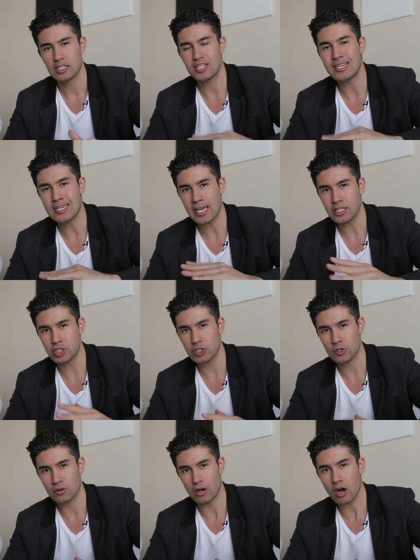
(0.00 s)
the
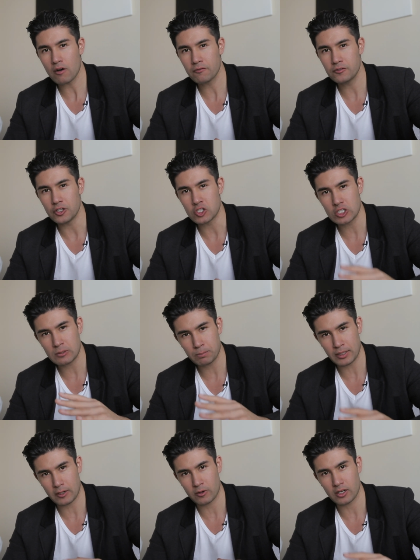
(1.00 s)
nature of the
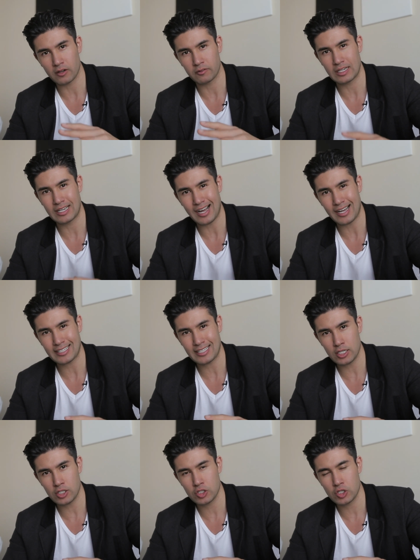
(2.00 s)
Spirit of God
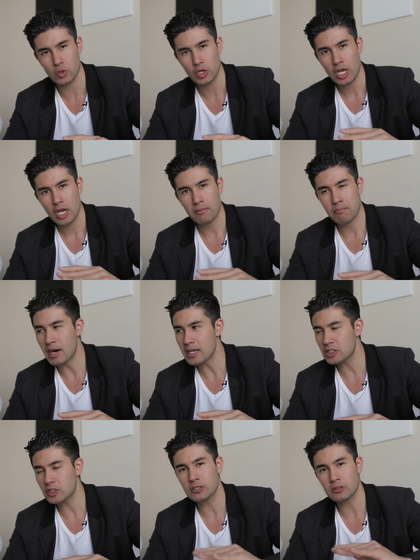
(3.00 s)
in you
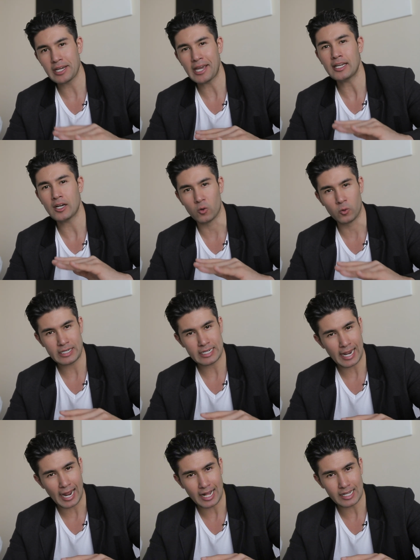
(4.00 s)
must create a
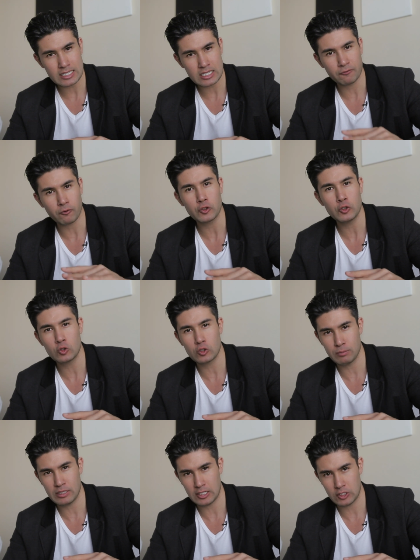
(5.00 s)
reality for you to
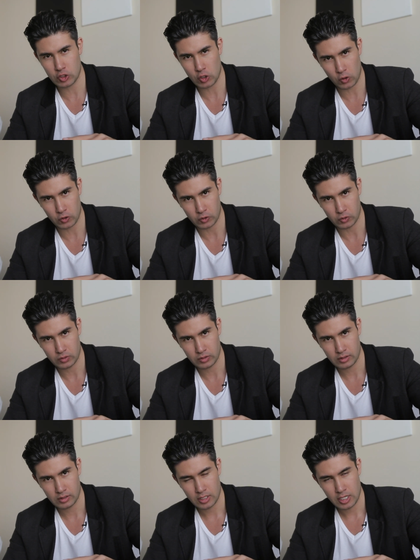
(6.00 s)
be eternal.
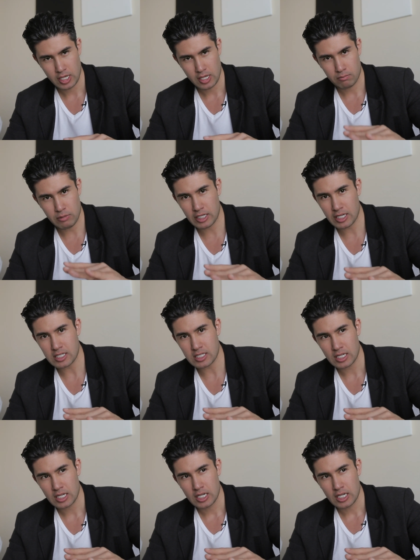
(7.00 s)
Because
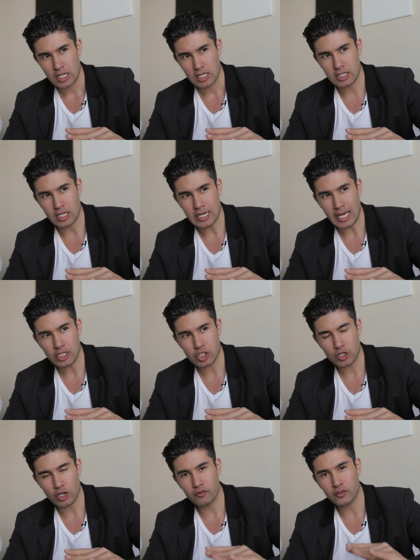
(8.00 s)
the
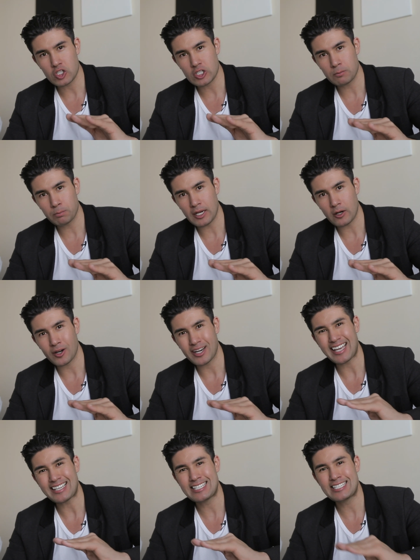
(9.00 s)
nature of the Spirit
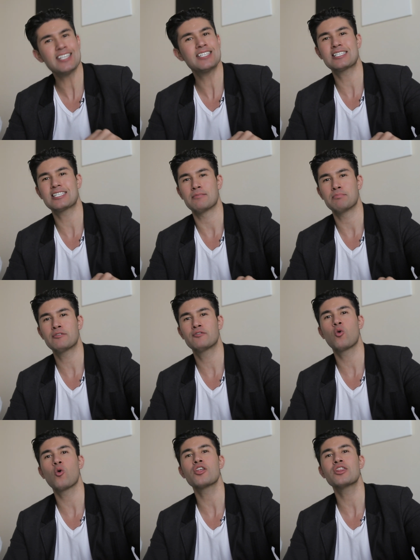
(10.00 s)
existed
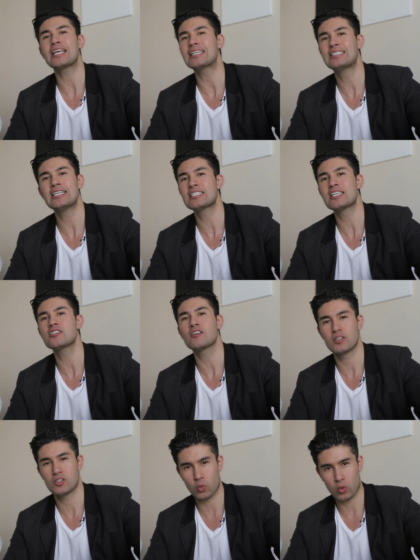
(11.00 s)
before the existence of
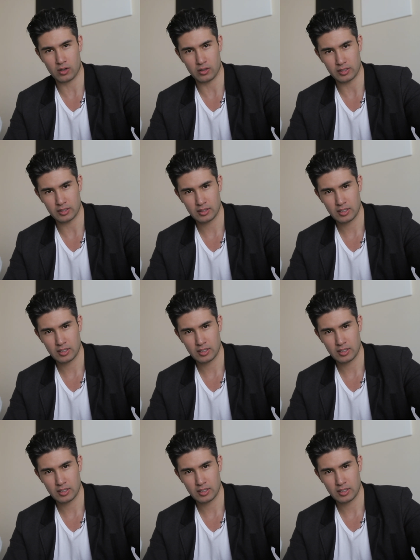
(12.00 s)
this world.